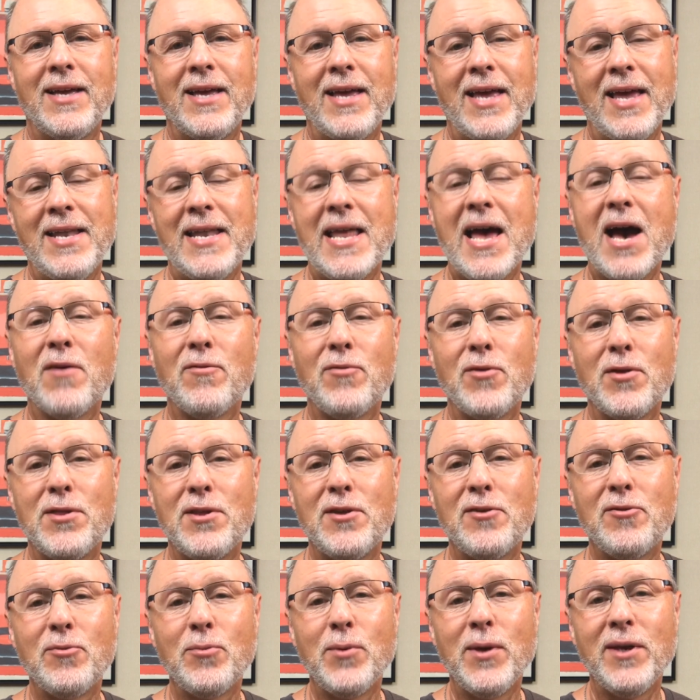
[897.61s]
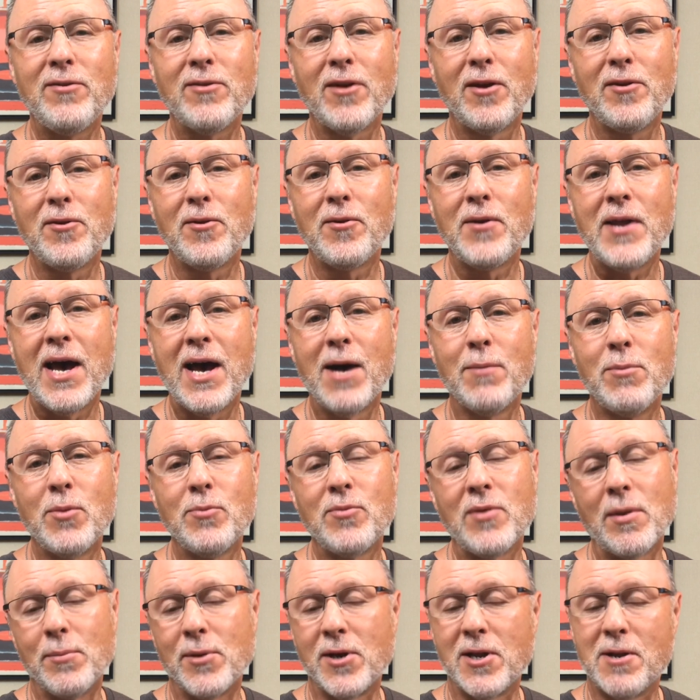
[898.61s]
And now for this week's unknown
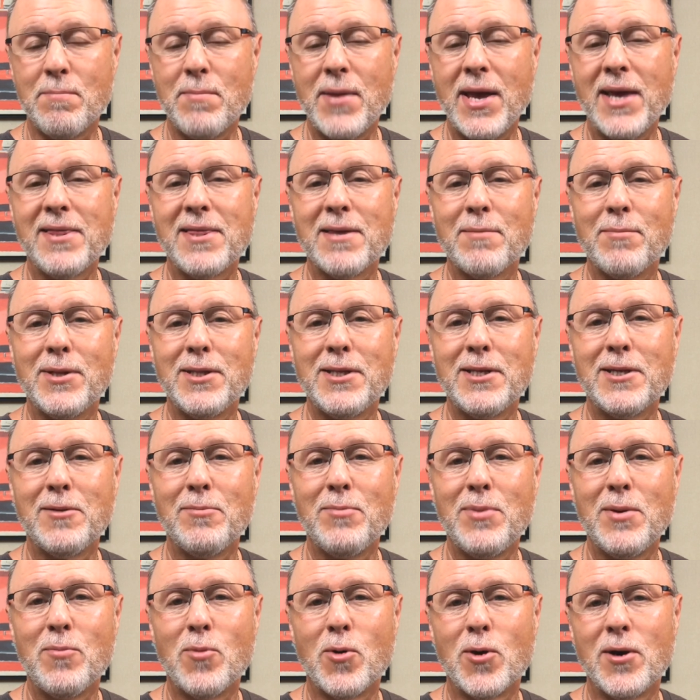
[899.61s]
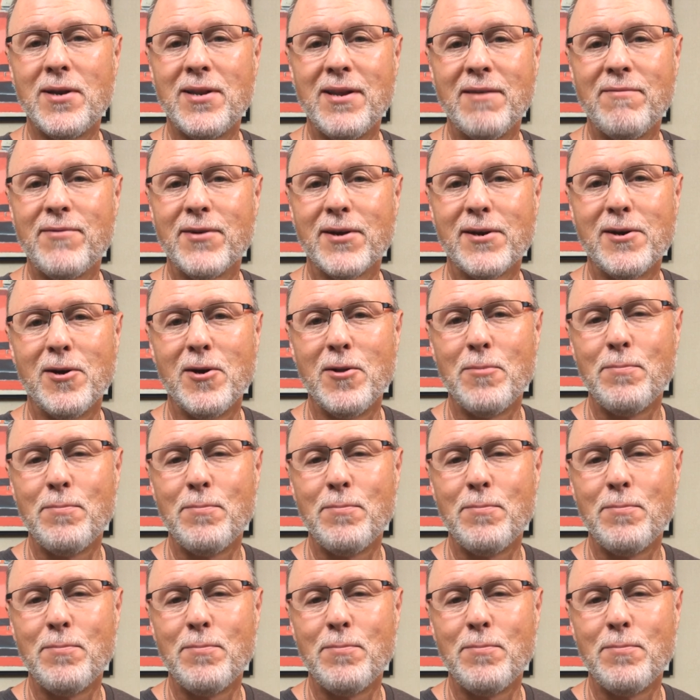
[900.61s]
albums, I'm going to make them a little bit more difficult